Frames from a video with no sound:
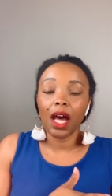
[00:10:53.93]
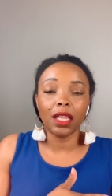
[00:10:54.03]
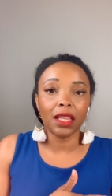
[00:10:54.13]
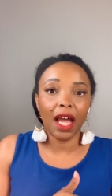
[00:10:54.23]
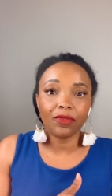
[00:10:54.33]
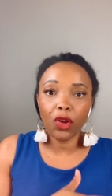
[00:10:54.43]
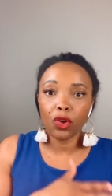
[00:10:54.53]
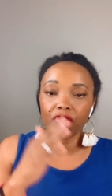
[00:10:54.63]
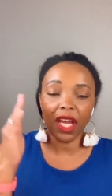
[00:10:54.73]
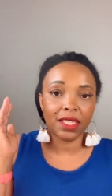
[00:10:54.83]
life
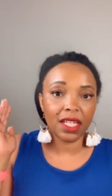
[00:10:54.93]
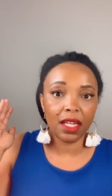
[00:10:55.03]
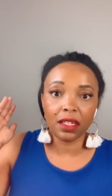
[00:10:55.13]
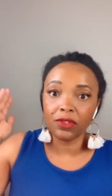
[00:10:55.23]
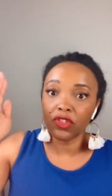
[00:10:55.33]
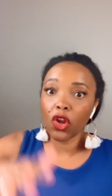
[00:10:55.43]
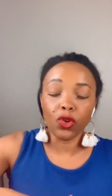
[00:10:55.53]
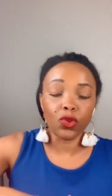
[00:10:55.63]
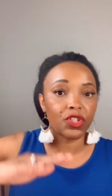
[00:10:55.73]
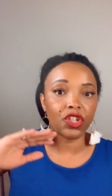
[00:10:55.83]
coach, as a nurse,